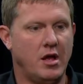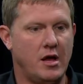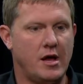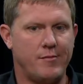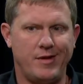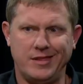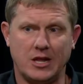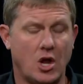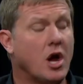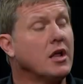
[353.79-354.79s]
Um, I
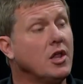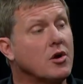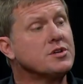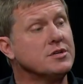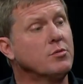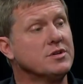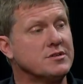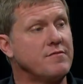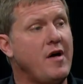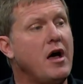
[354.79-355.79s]
think Kyle Larson was
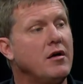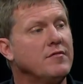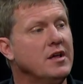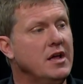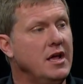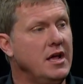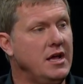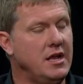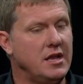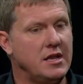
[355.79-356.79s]
involved
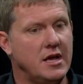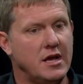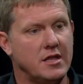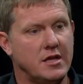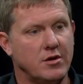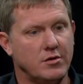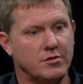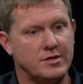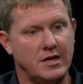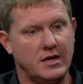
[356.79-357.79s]
in uh, the
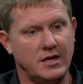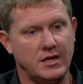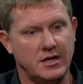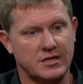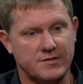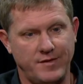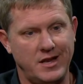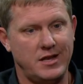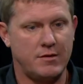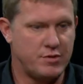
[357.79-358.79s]
old uh,
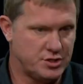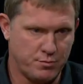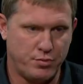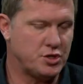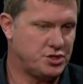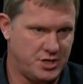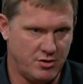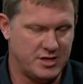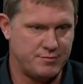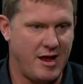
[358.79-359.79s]
Xfinity Busch
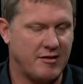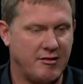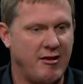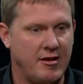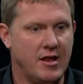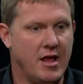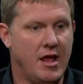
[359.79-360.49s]
series back then.